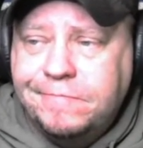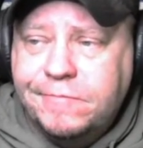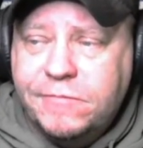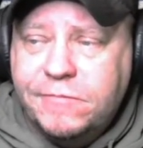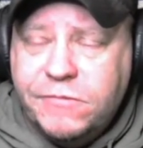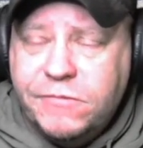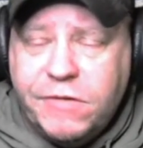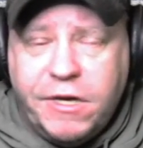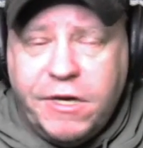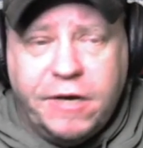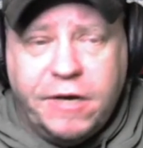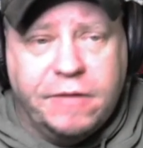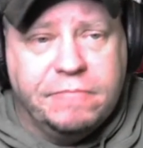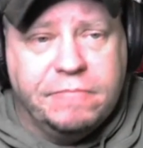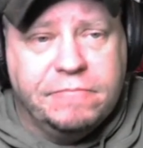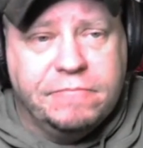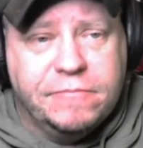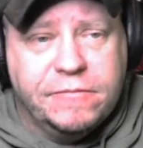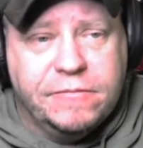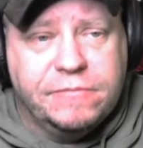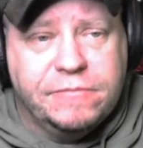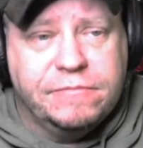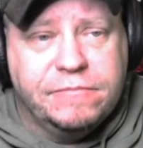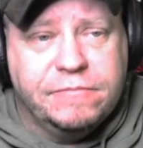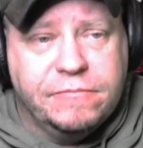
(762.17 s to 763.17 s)
Yeah,
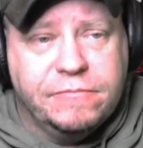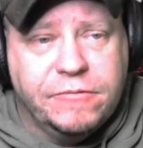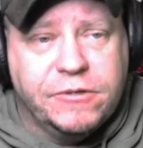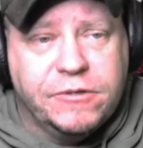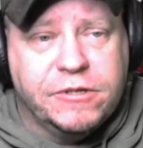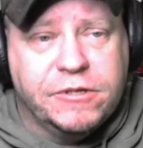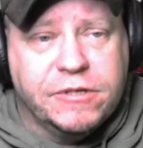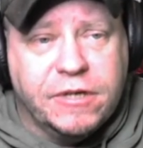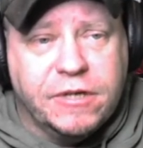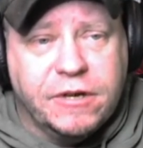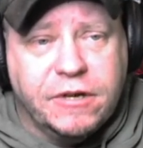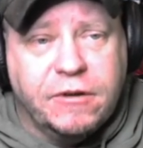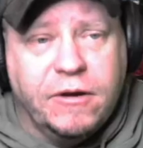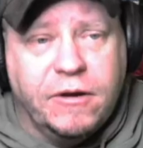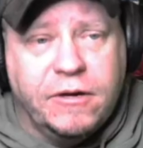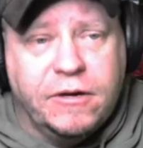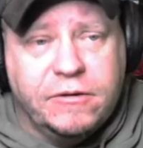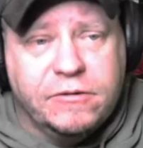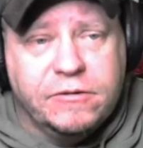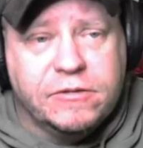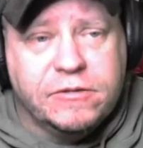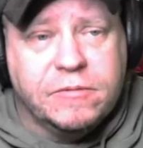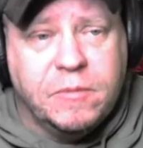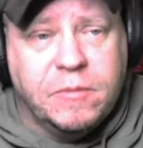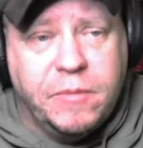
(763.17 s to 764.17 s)
we're just going to go out and
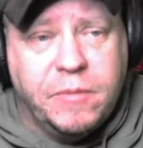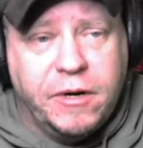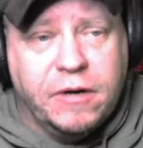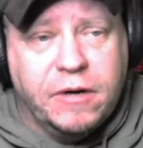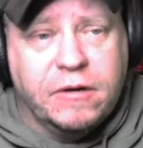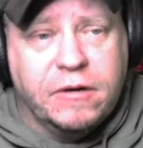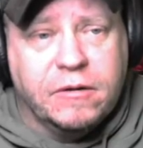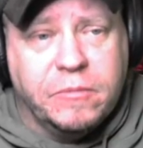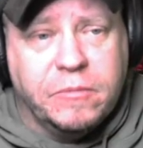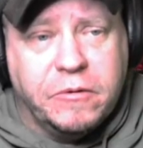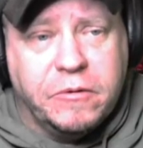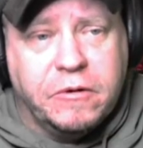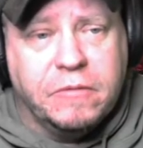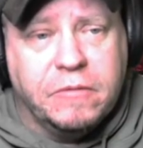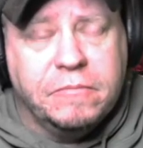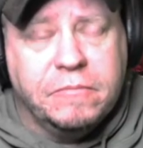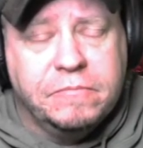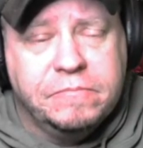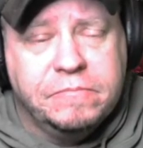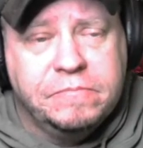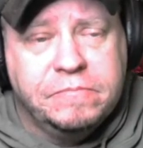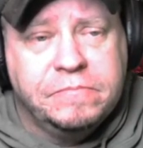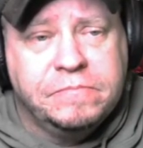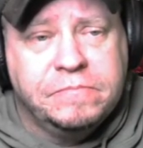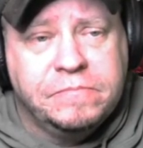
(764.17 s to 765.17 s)
do some America tomorrow.
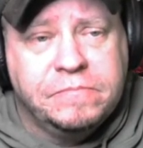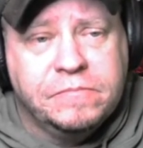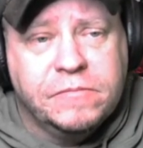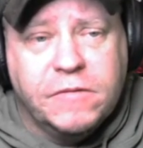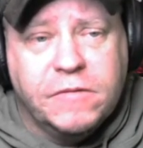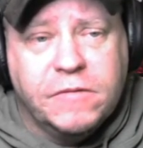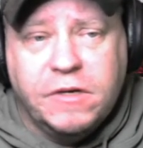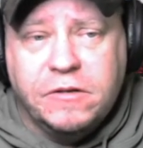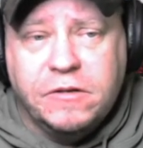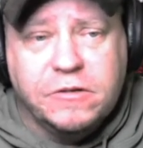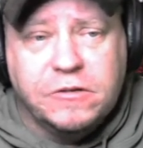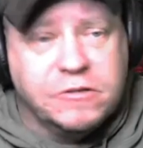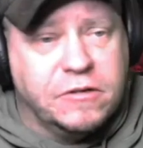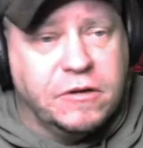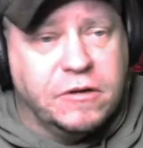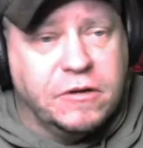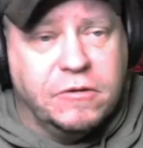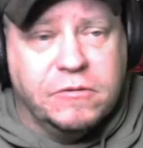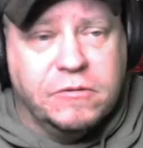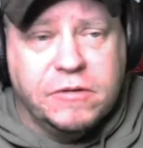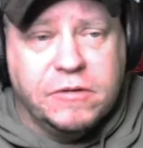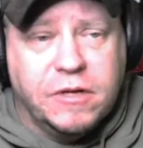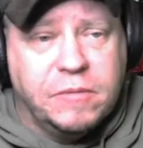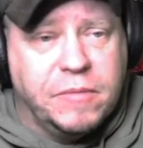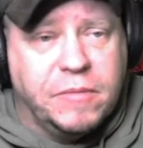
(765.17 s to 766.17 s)
In the
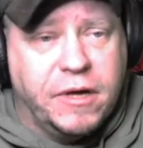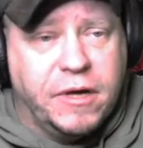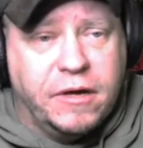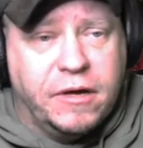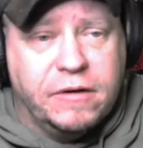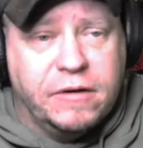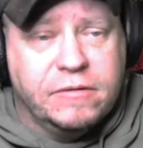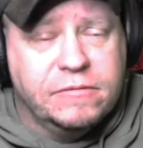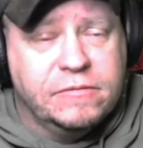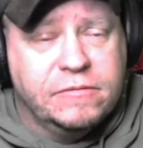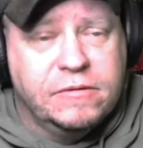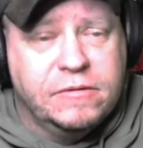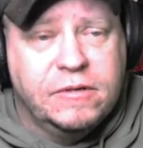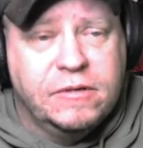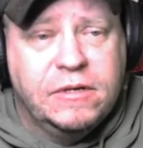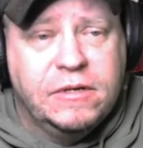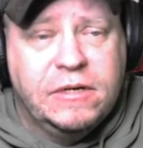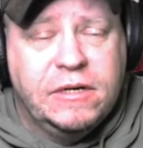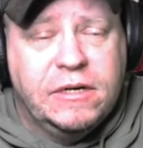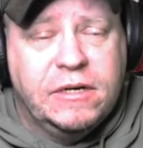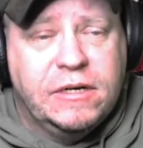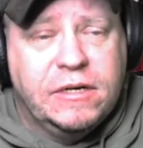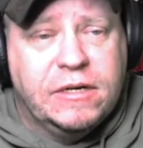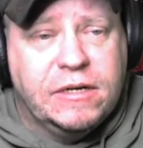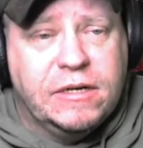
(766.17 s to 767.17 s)
snow, it doesn't matter.
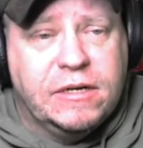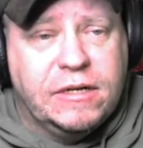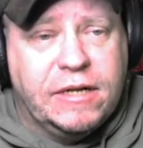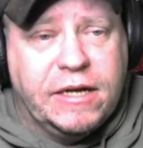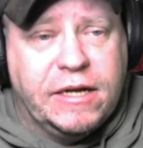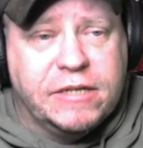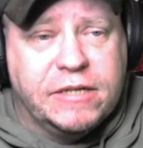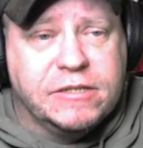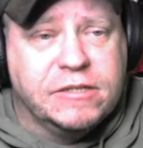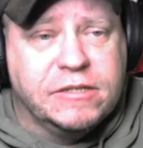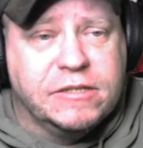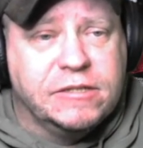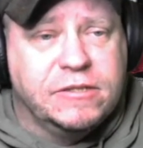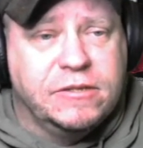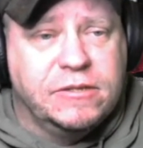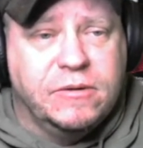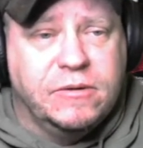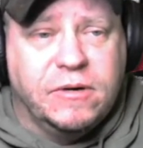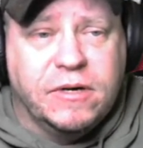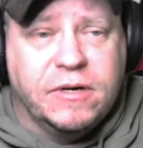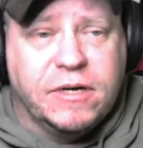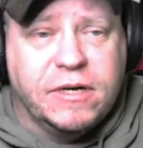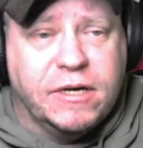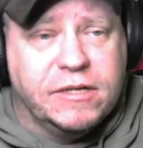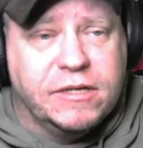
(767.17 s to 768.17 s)
Alaskans do
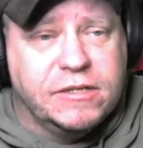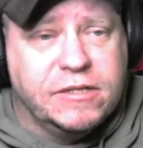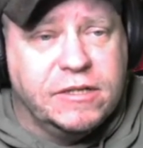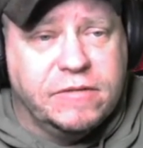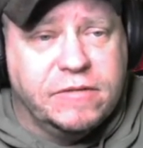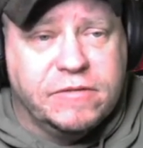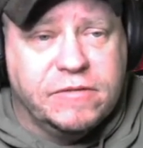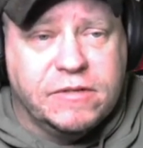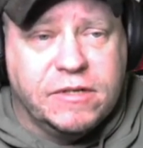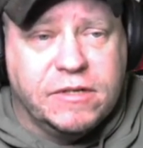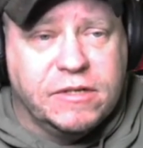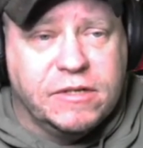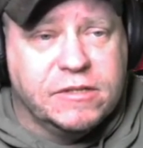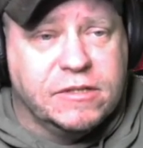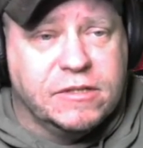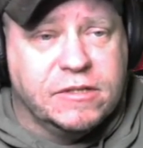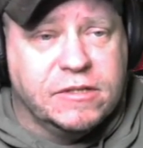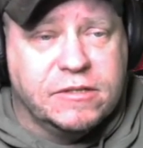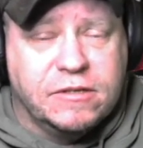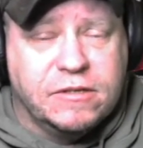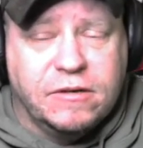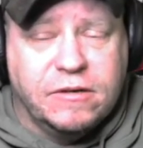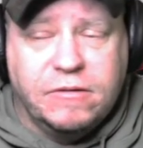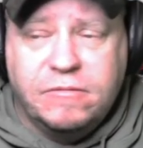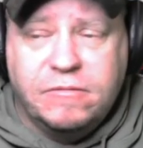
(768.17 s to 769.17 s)
all kinds of different things in the
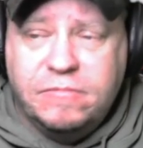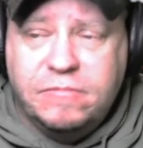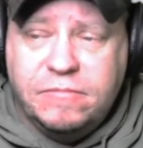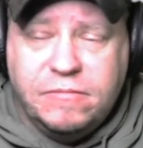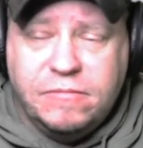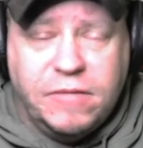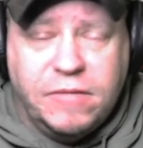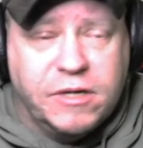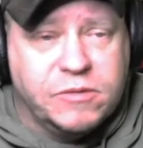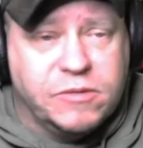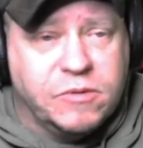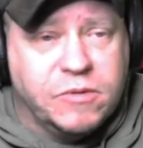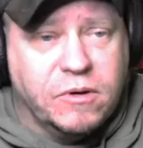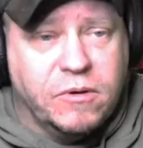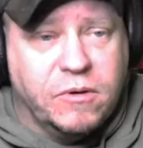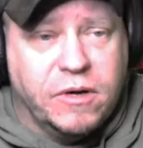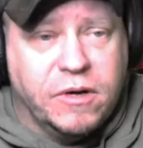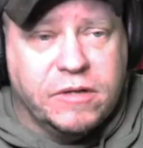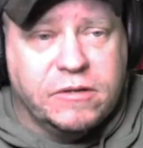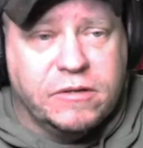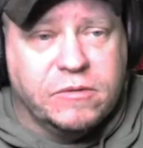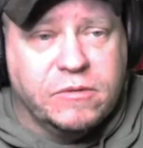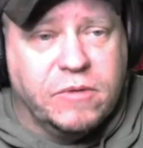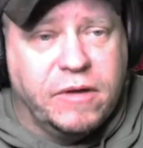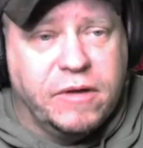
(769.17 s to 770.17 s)
snow. Might as well go
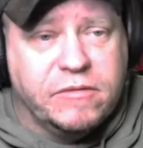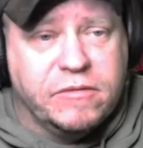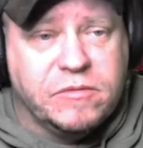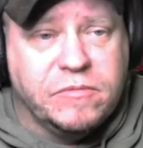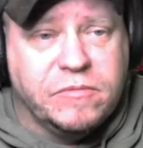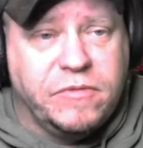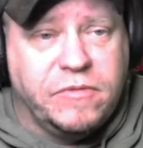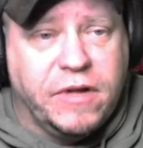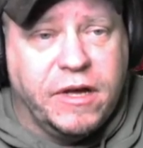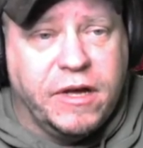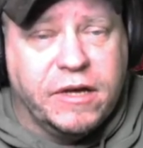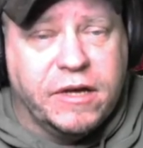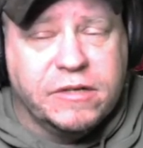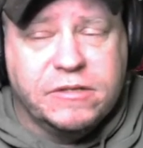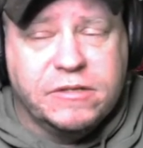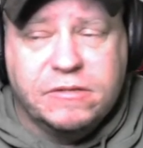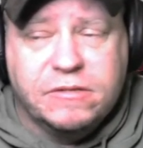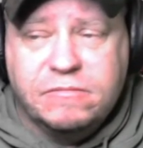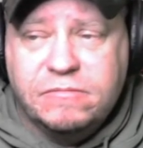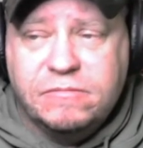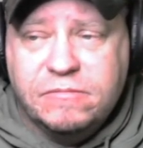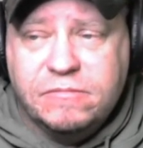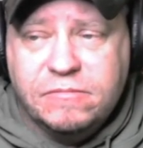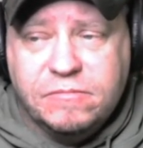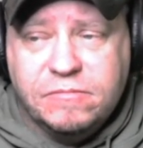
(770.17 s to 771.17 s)
out there and wave some flags,
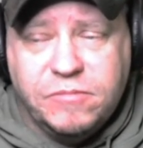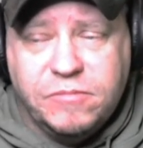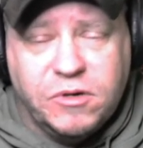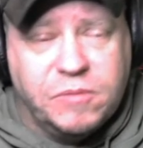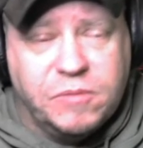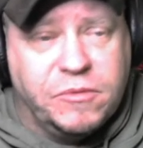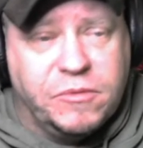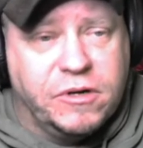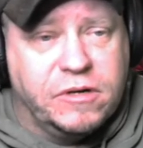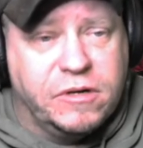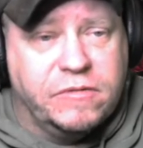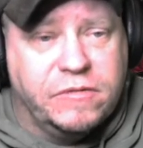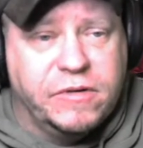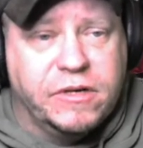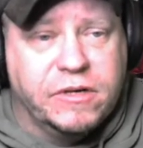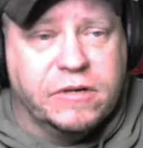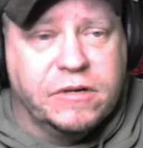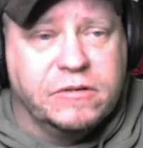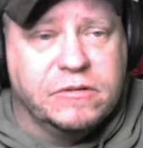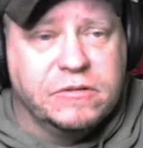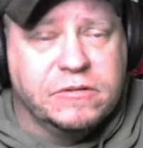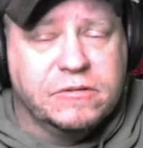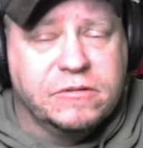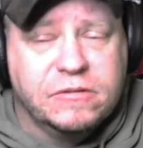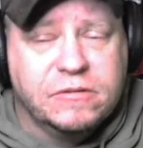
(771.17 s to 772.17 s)
put them on your
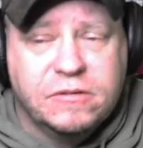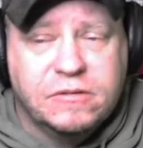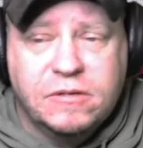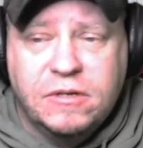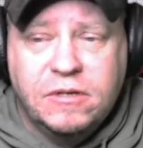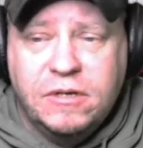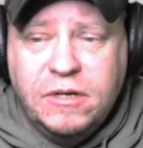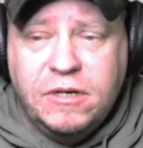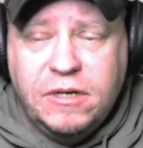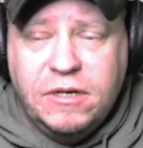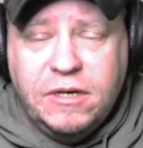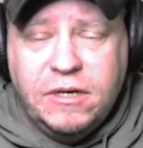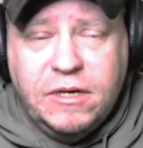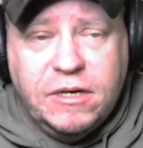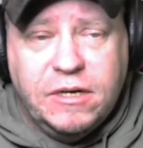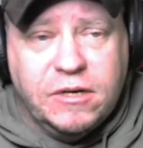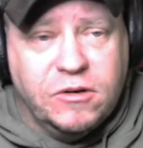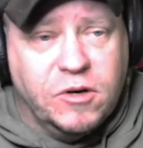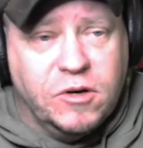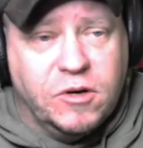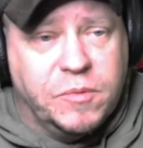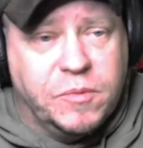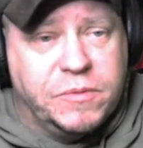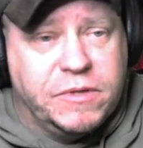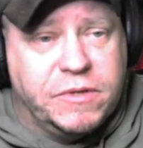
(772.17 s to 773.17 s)
vehicles,
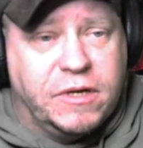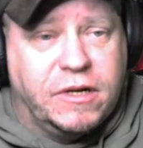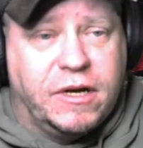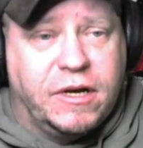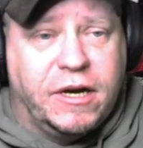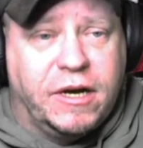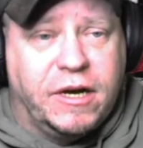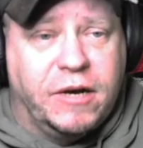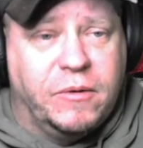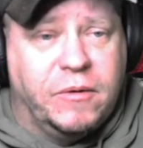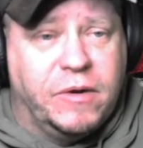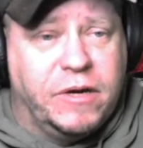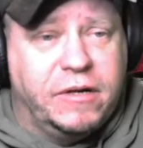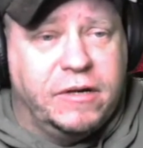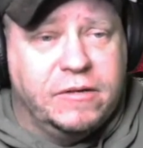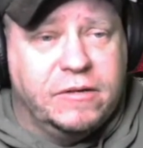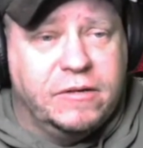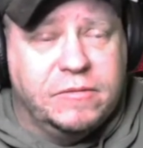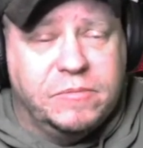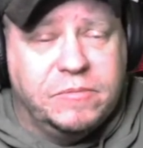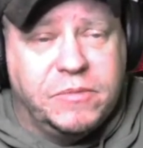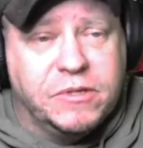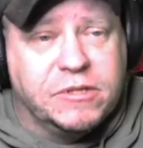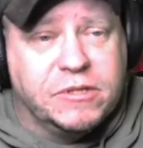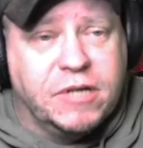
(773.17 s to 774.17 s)
go up and down the highway,
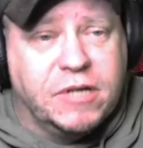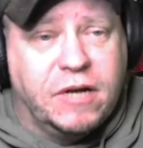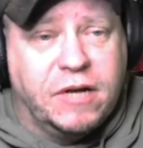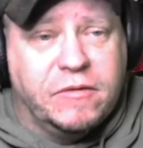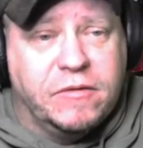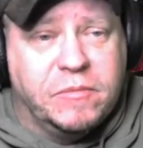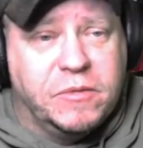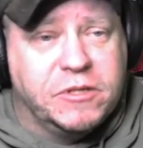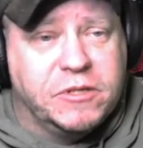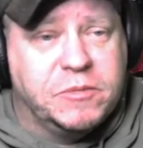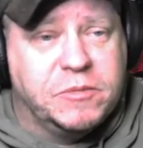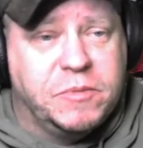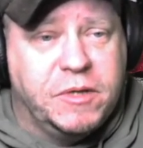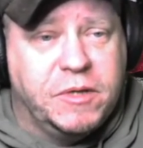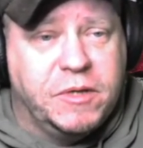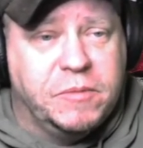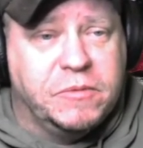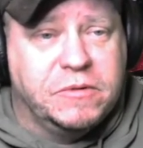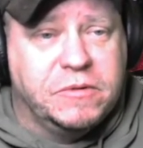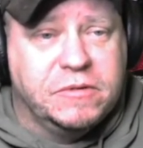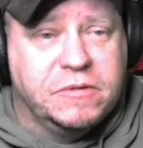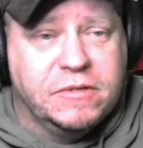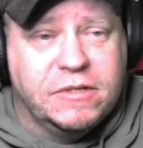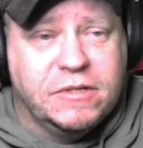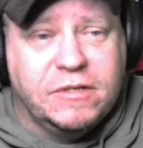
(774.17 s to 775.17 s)
piss off a bunch of
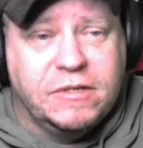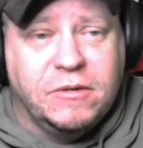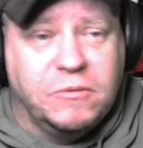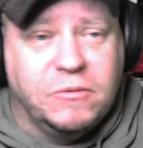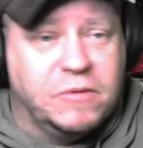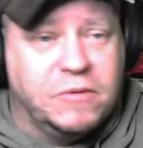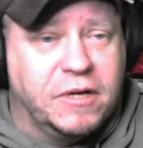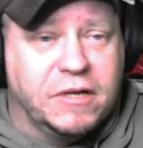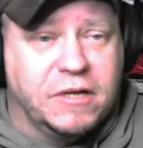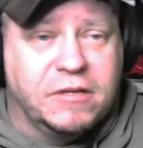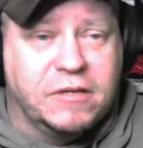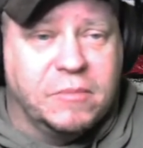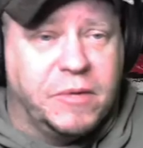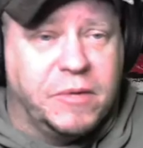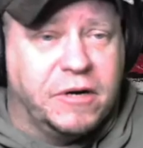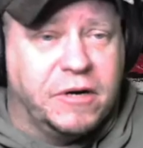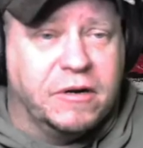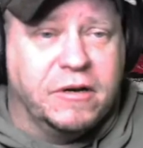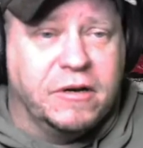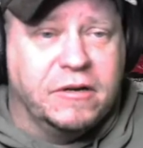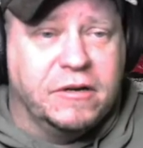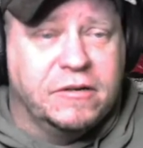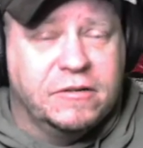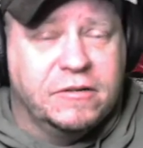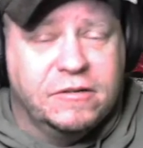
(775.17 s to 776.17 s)
people that don't like
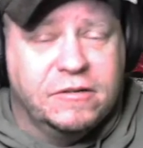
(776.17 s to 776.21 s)
America,